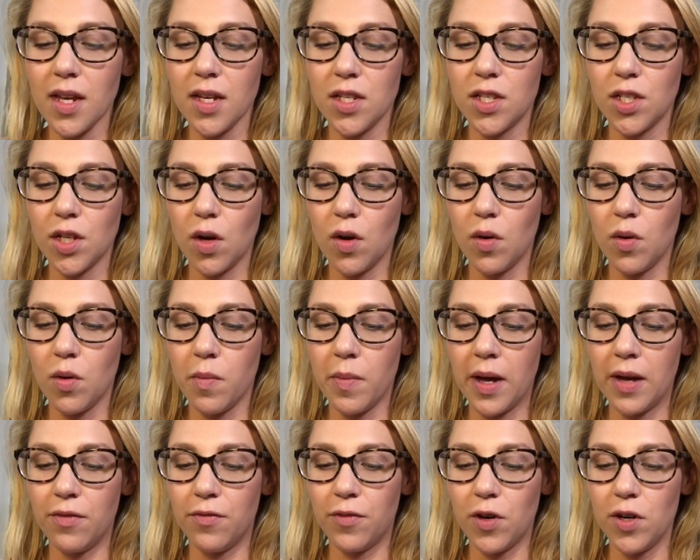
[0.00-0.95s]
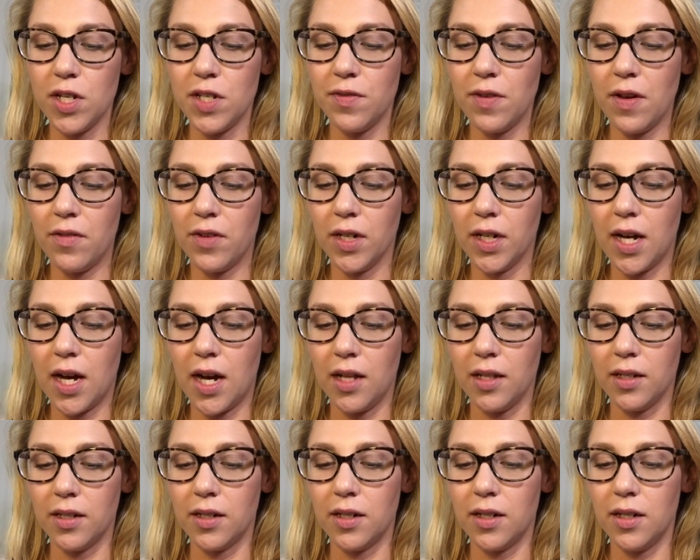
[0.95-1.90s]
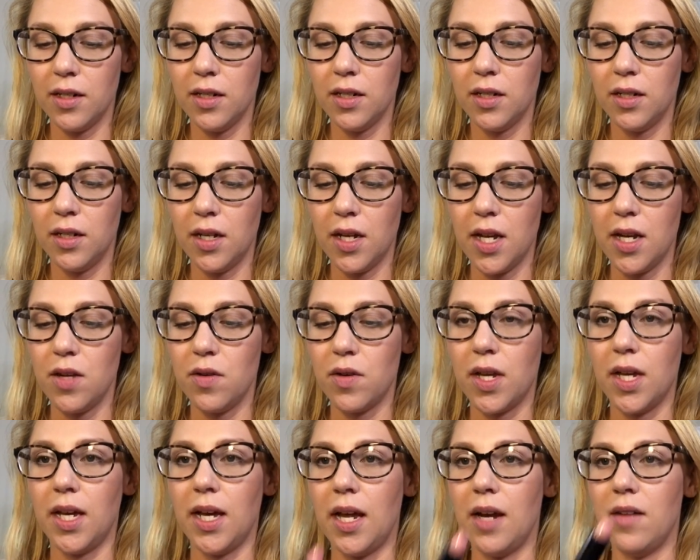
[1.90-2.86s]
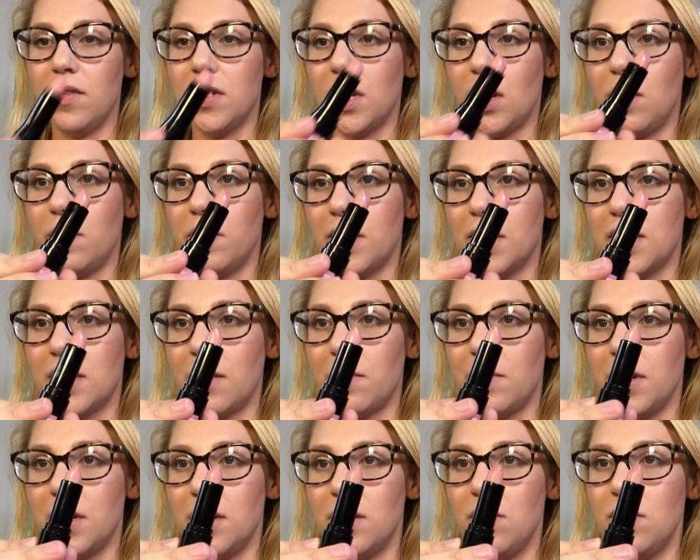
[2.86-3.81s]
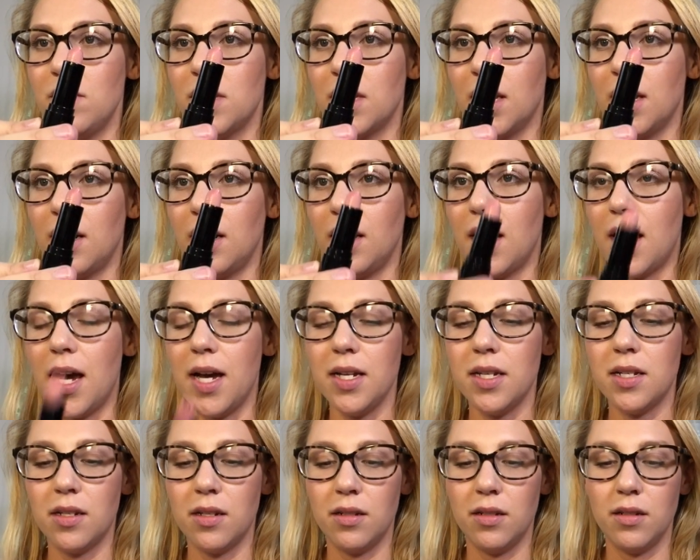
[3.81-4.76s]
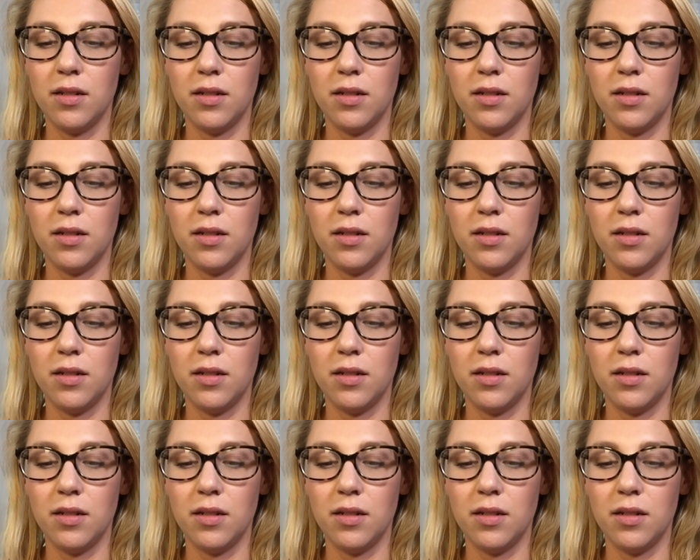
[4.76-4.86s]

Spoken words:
So my first favorite color, and you can kind of tell because I've been using it a lot,